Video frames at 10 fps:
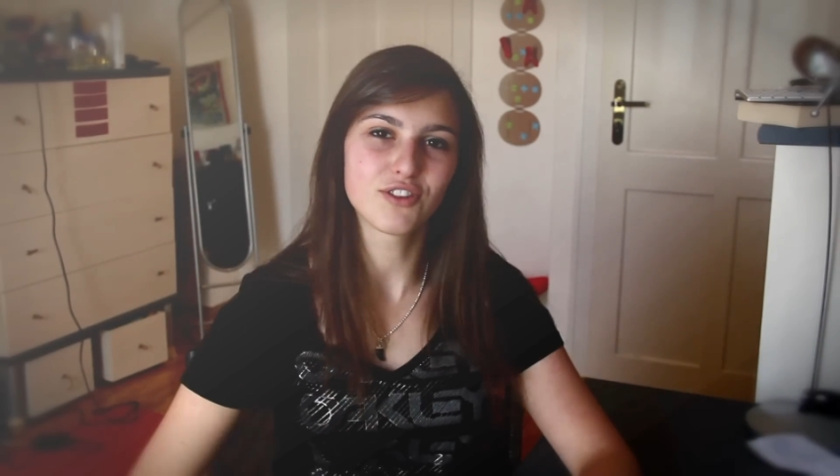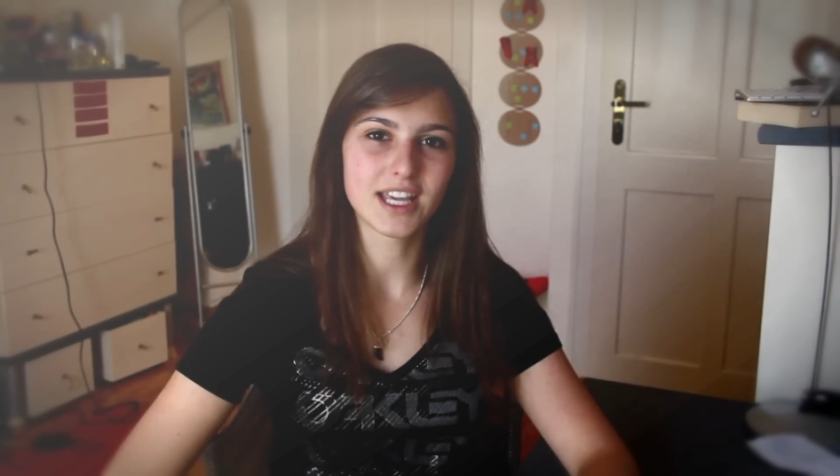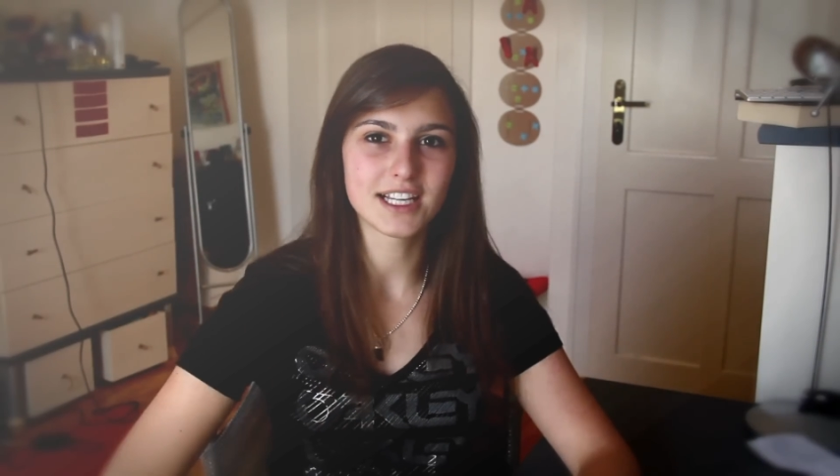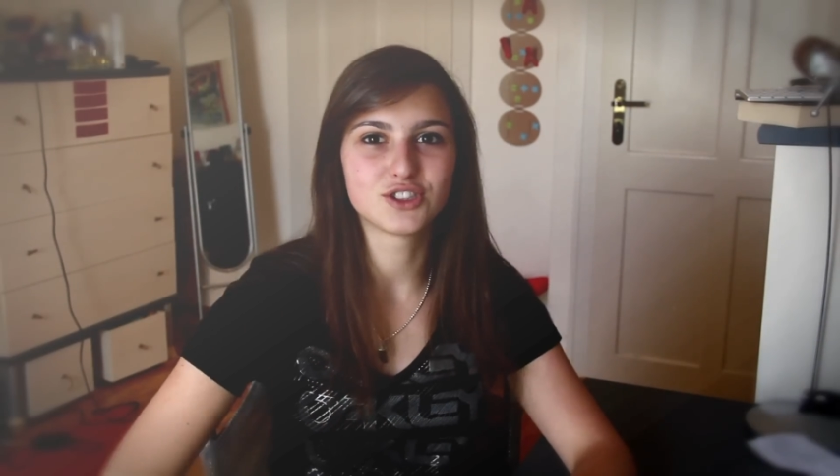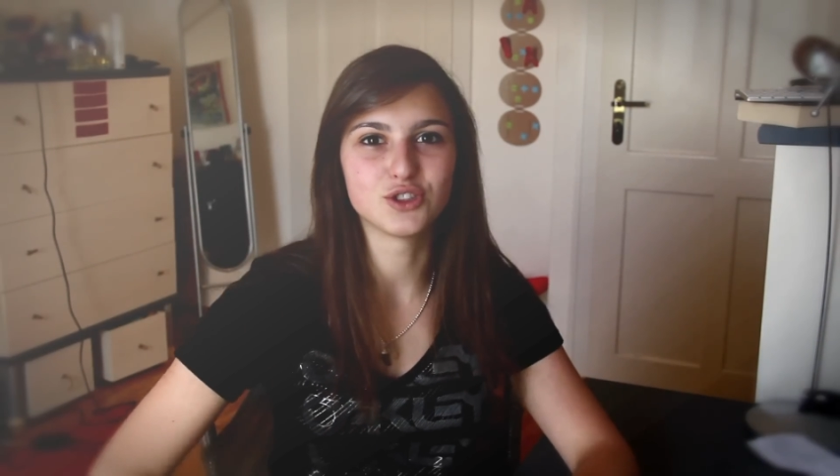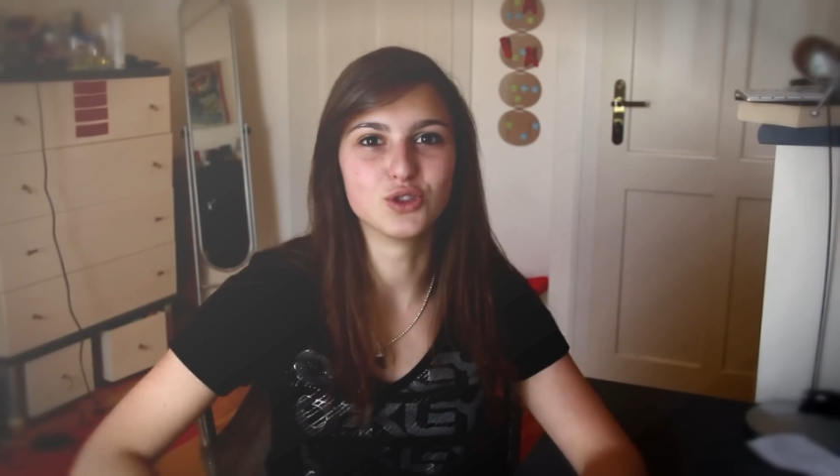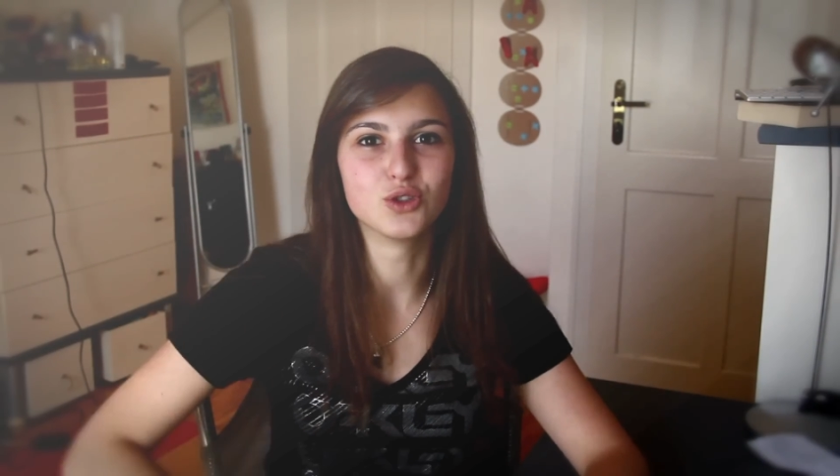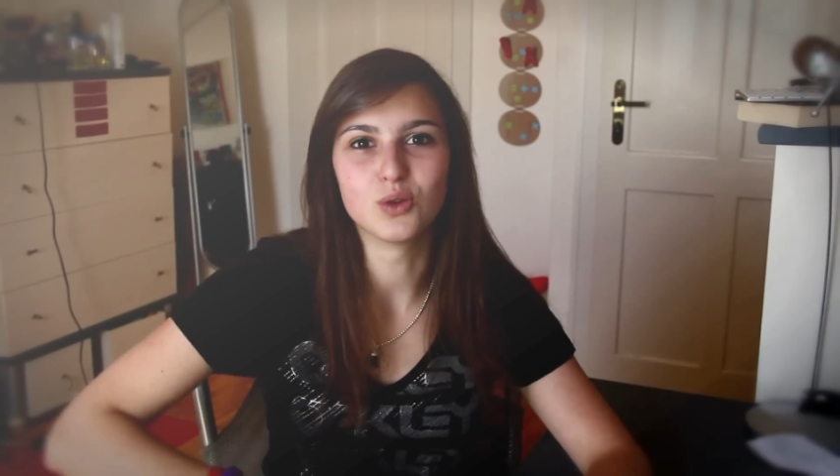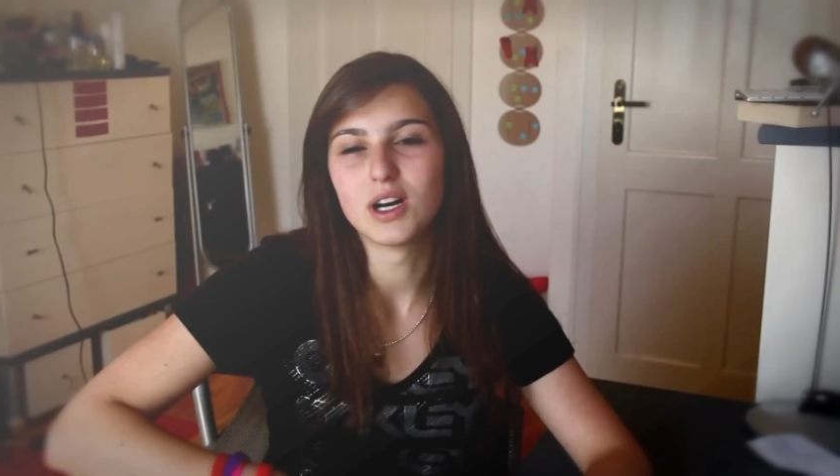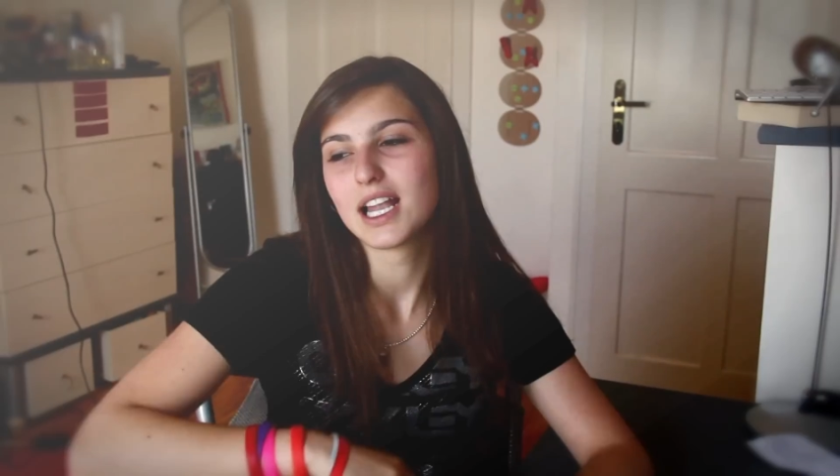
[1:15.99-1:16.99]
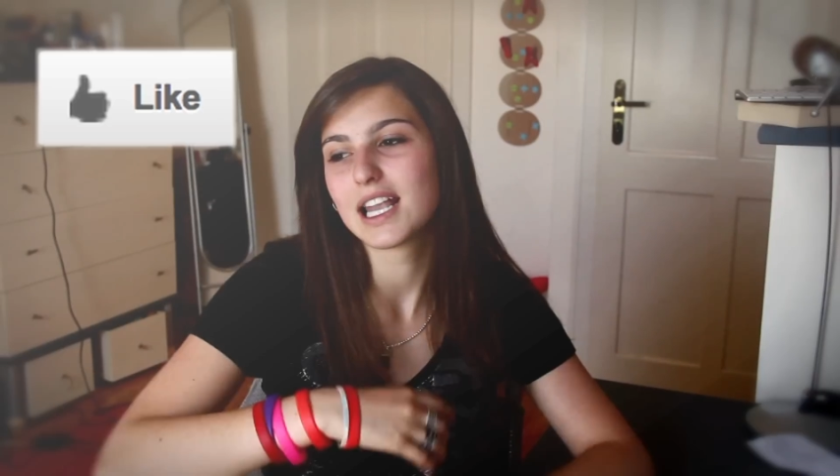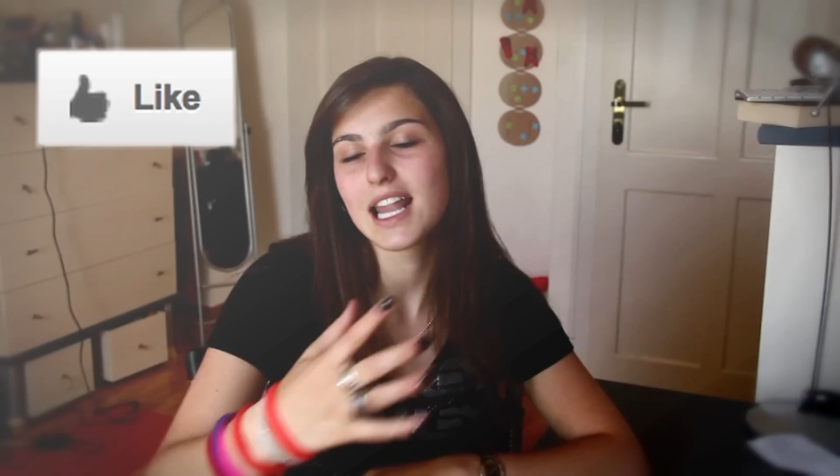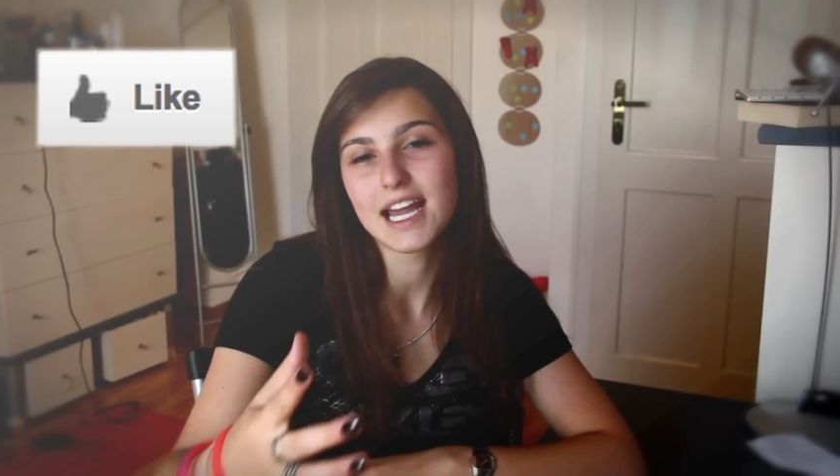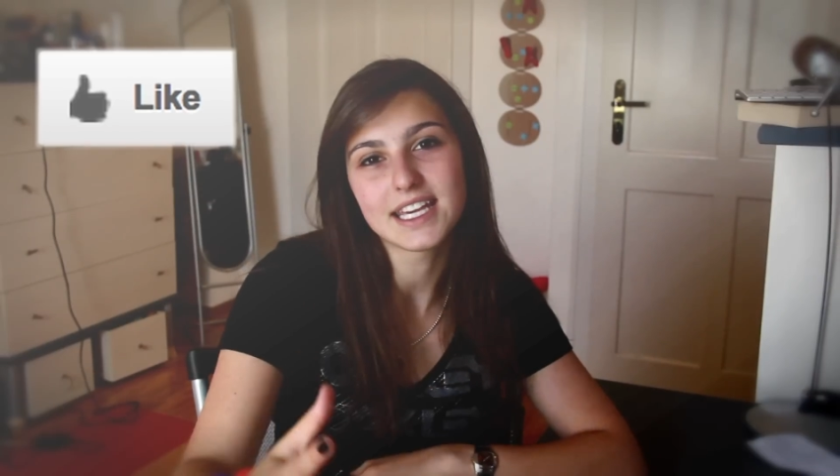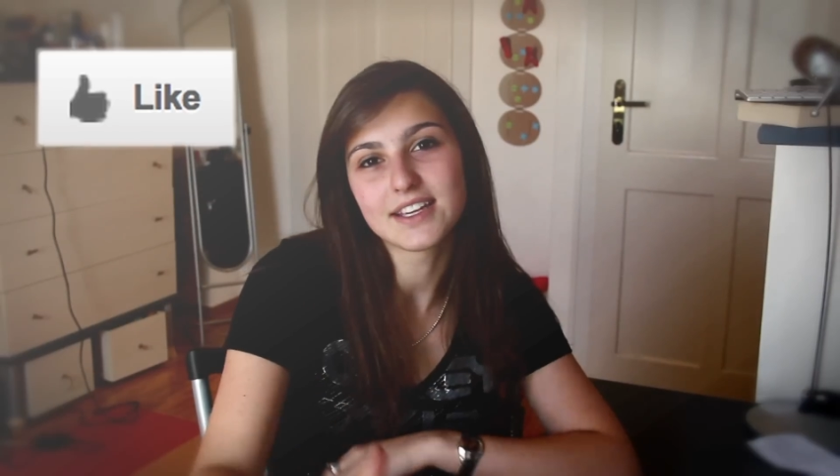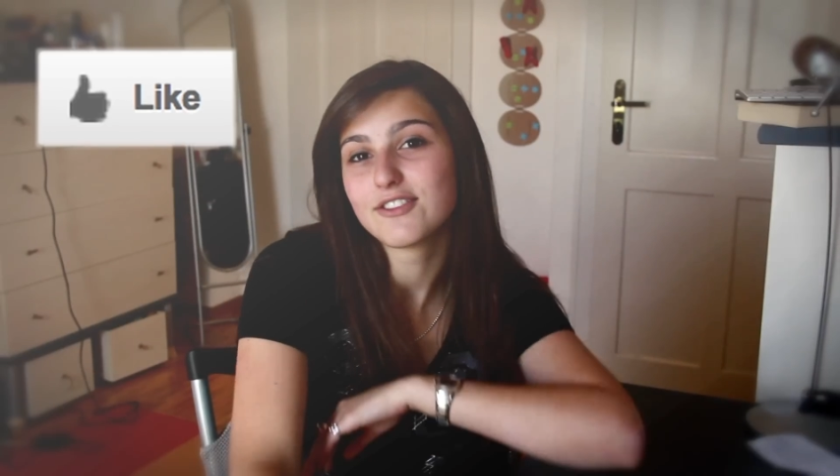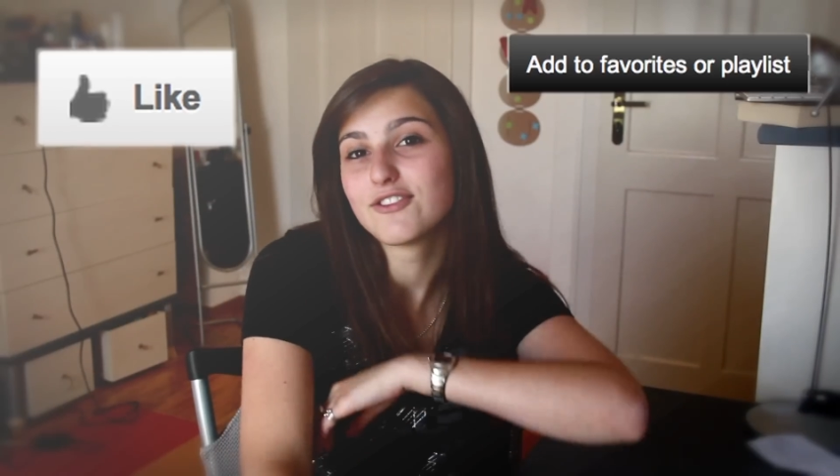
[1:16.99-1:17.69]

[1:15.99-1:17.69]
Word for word: forget to like,